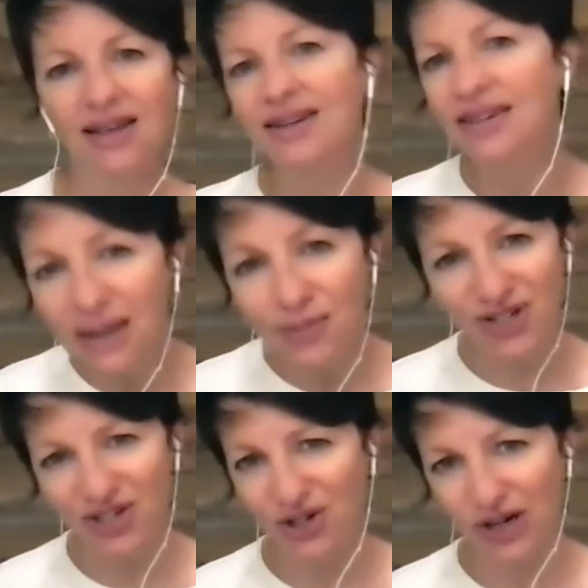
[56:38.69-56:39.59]
Deep
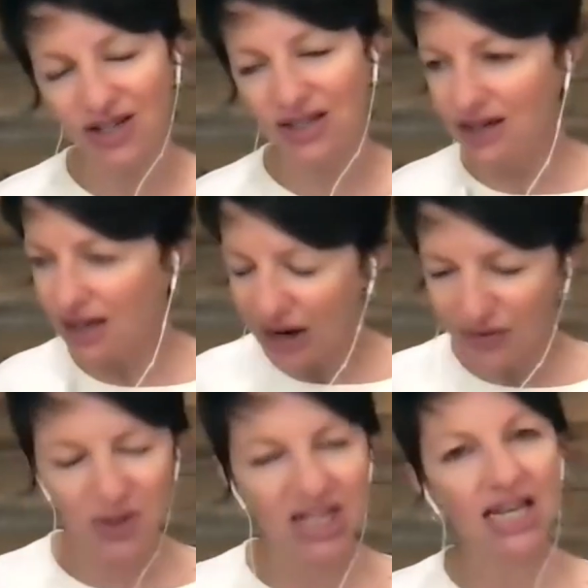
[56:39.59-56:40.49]
distrust in
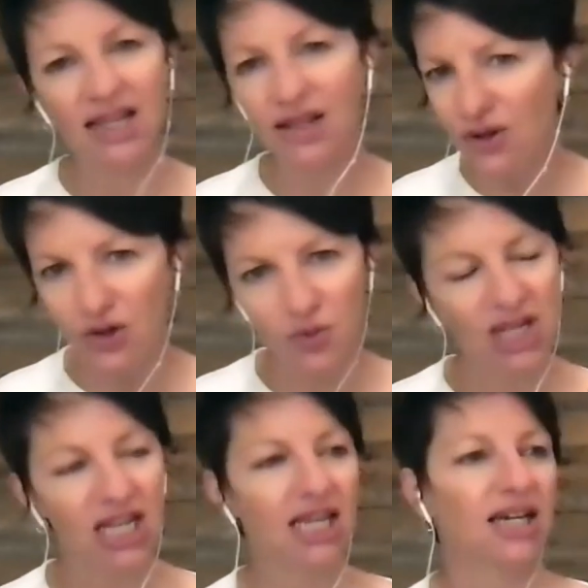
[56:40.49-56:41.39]
government, in the news
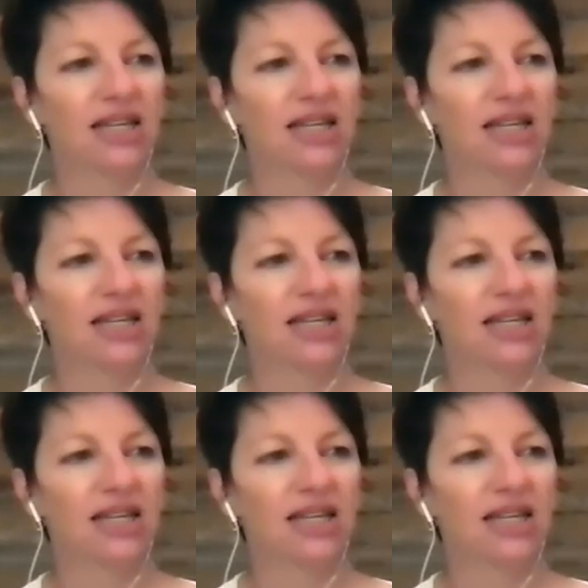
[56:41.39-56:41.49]
media,